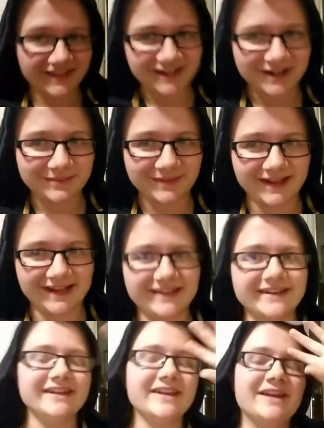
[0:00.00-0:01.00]

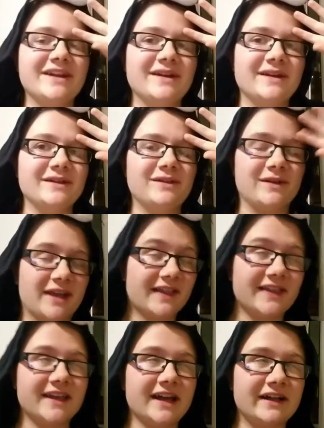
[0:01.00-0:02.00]
airplane to get
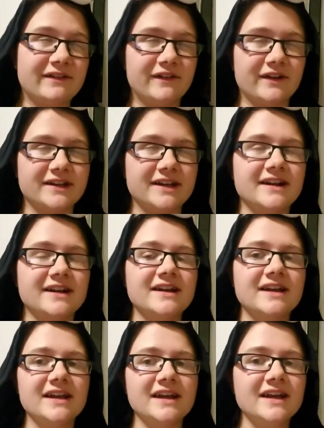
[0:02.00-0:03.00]
to California
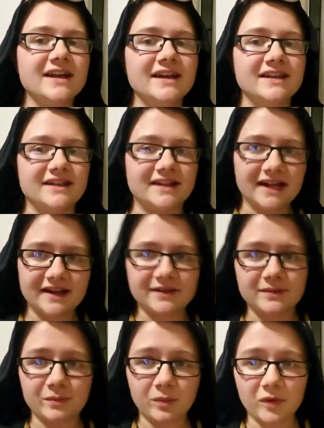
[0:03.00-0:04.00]
and the nice
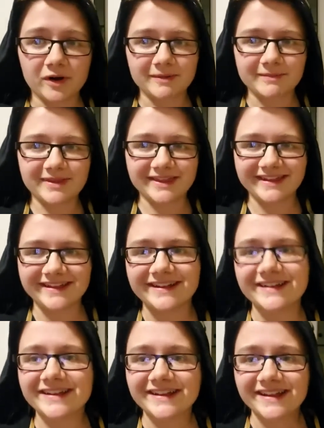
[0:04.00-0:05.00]
warmth.
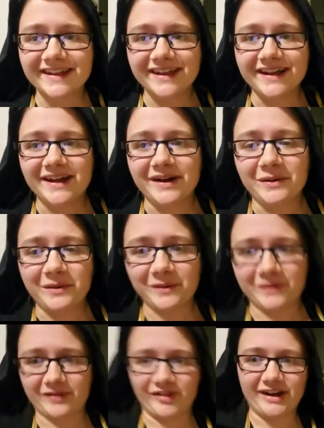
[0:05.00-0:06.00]

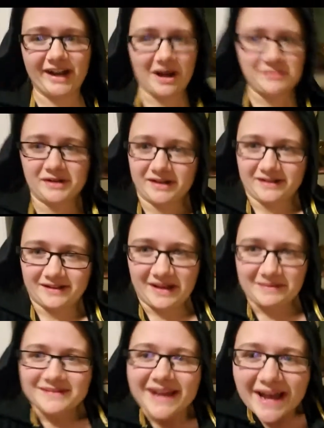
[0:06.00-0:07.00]
Cause so right now I'm in a,
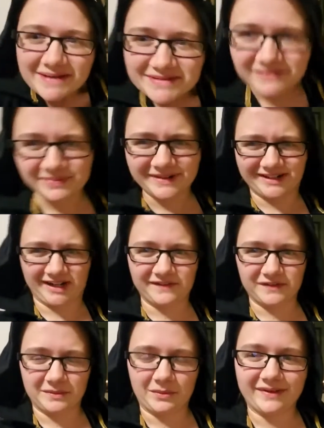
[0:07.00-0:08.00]
I'm in a pretty
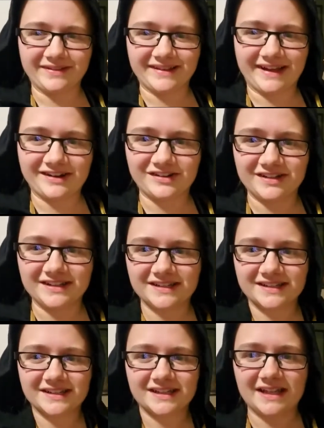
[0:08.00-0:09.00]
comfortable onesie actually.
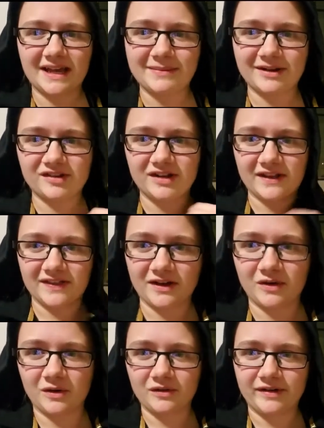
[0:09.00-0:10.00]
I'm actually not that
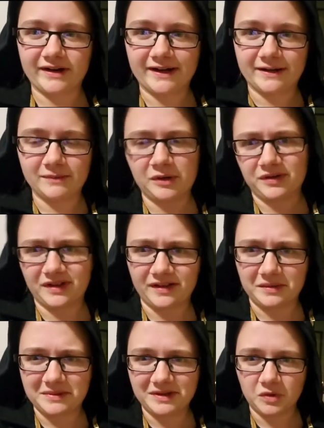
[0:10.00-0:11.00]
cold right now, mostly because
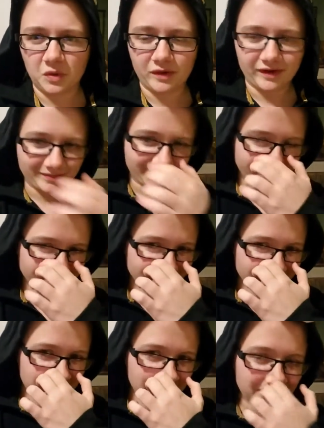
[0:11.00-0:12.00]
I'm indoors, but
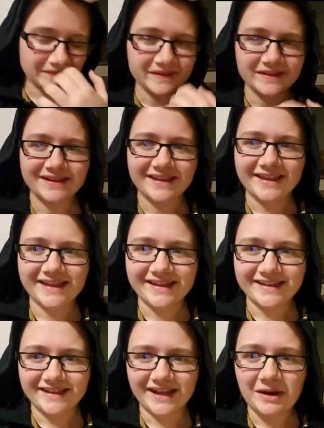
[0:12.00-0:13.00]

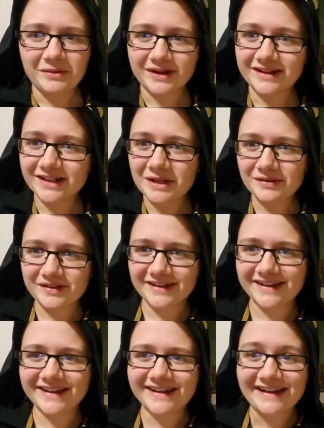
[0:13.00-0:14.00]
yeah, we're getting closer.
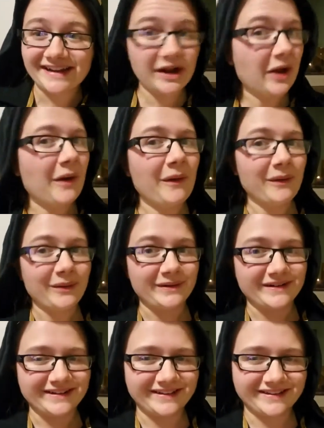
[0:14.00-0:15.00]

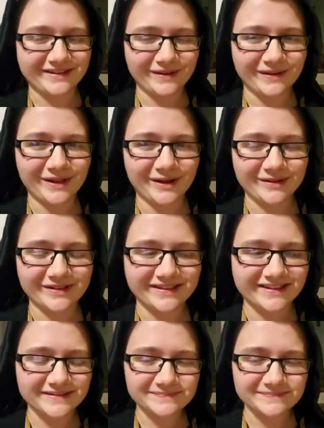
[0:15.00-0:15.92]
We're so close.